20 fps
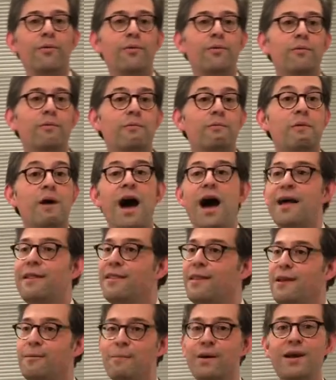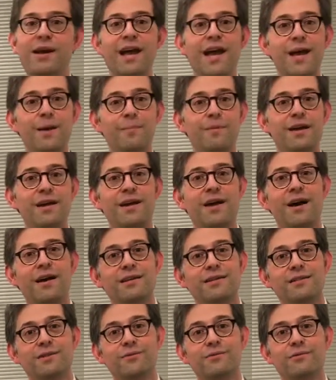Ooh, I think my AP high
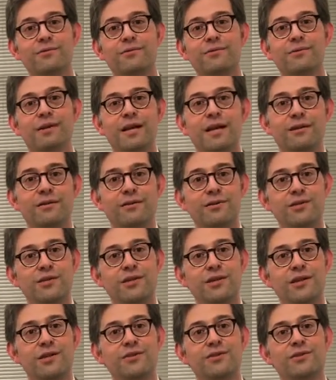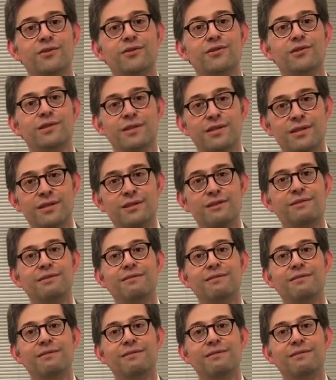school English teachers.